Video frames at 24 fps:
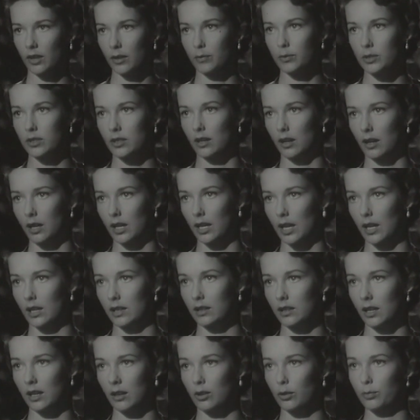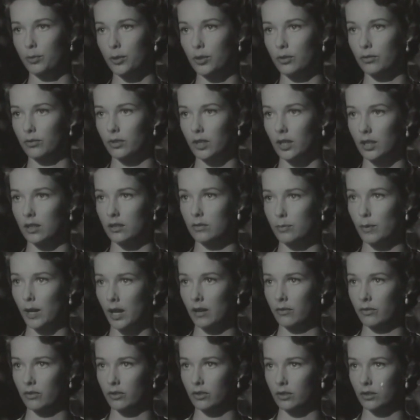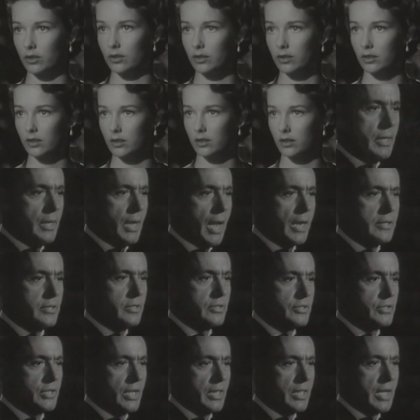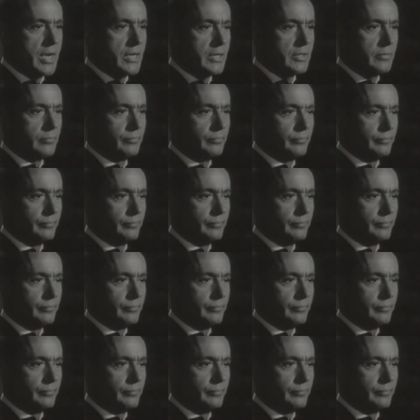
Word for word: I'm sorry, Alan. I hope you don't think it's my fault. I didn't say that.